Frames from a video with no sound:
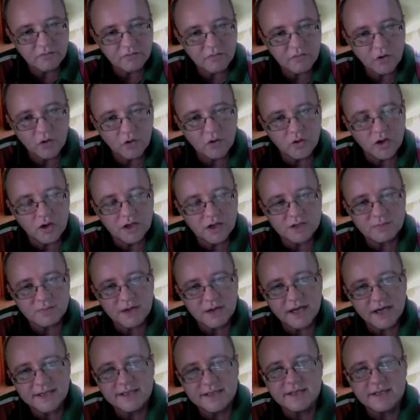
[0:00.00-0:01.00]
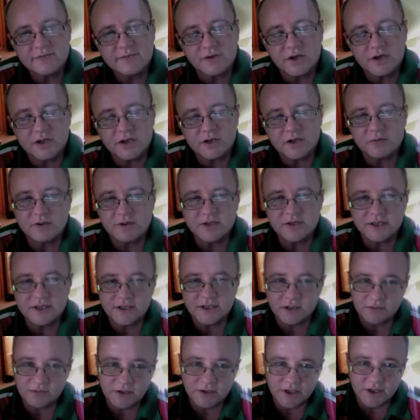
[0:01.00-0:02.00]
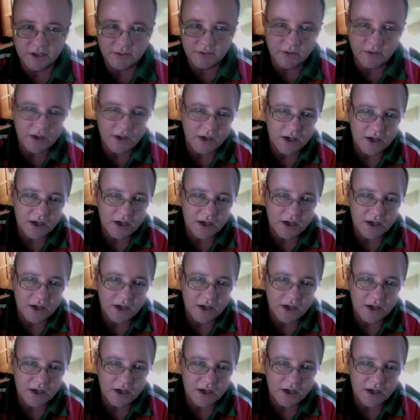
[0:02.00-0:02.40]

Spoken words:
all guns blazing to fight the WCW